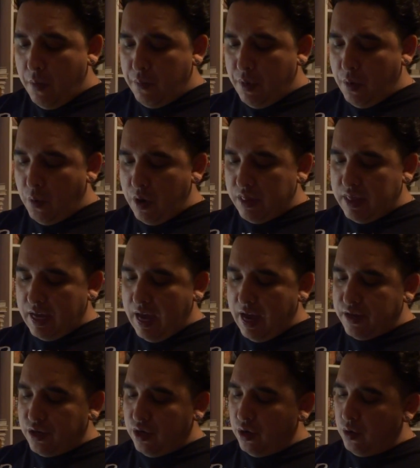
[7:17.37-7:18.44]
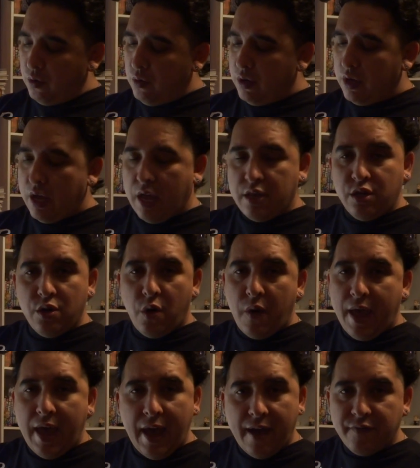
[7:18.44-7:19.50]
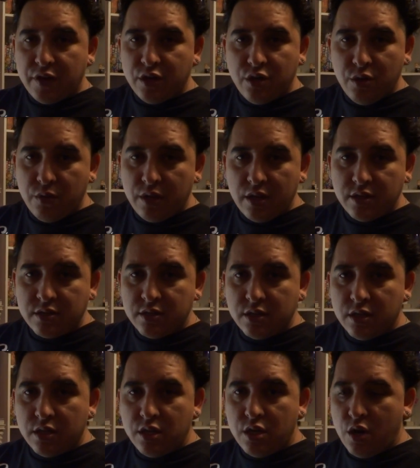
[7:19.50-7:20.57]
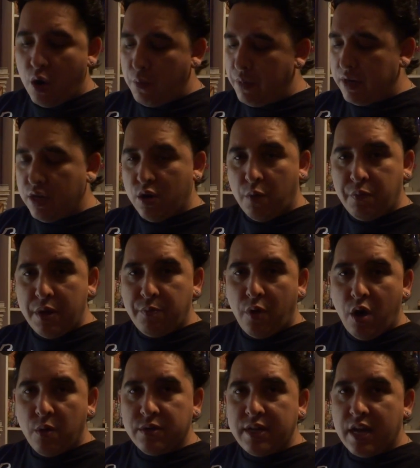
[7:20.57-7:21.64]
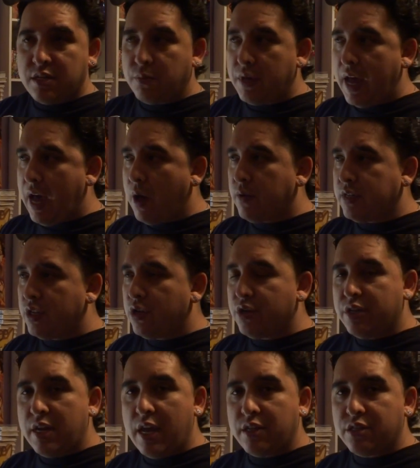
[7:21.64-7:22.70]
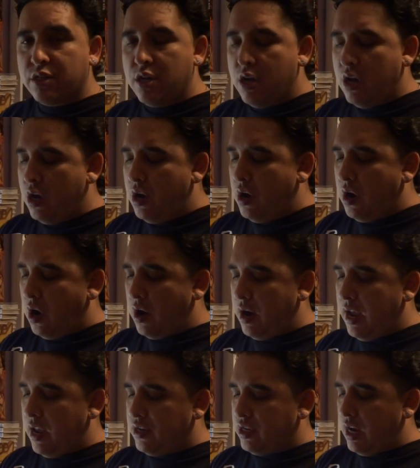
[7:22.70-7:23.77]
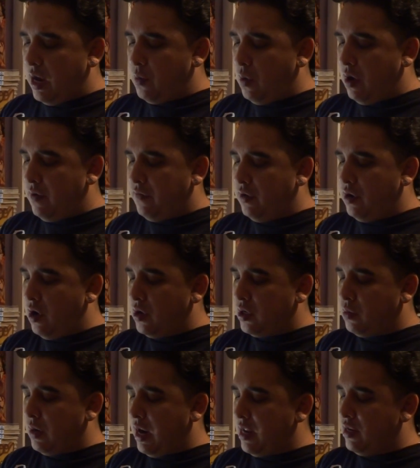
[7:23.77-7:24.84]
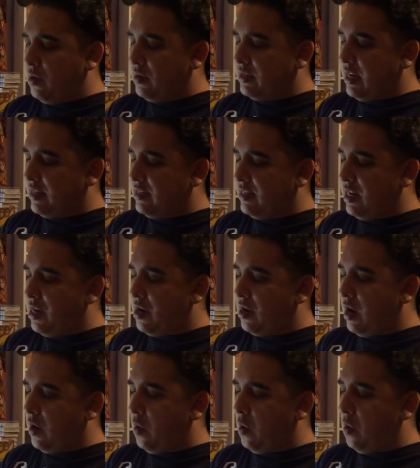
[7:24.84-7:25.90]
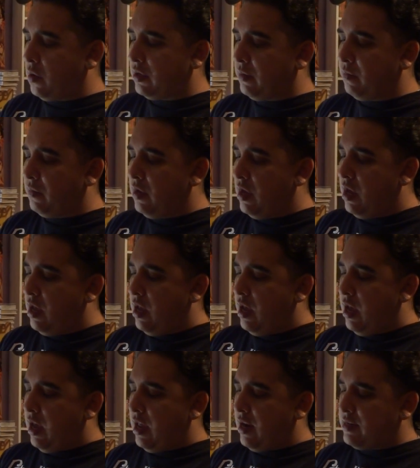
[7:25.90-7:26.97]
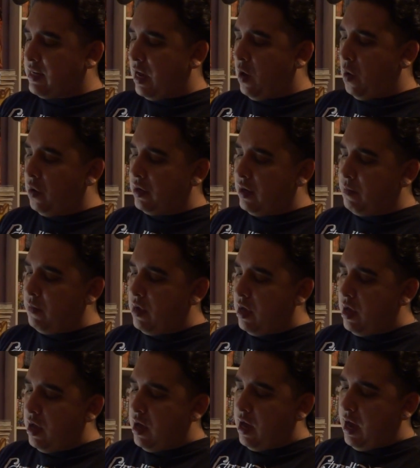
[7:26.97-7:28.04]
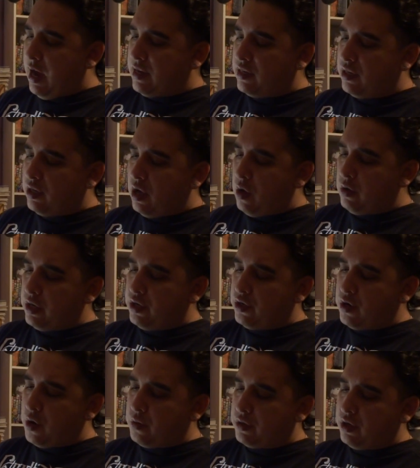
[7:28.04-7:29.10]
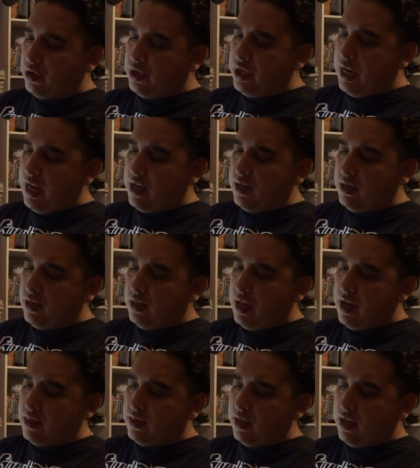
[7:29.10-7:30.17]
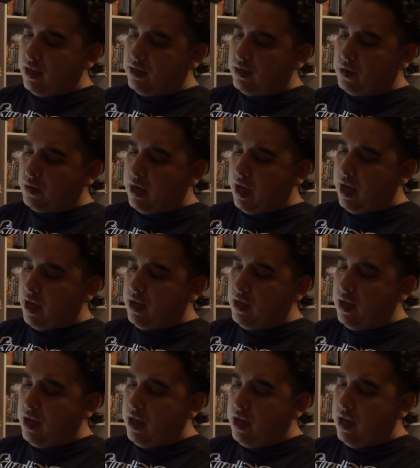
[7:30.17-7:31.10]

But one thing I do, and you don't have to do this, but people always ask me, how is it your snakes aren't head shy? Well, if you notice, what I do is I sit here and I hold them. And as I hold them, I slowly stroke their chin like this, okay?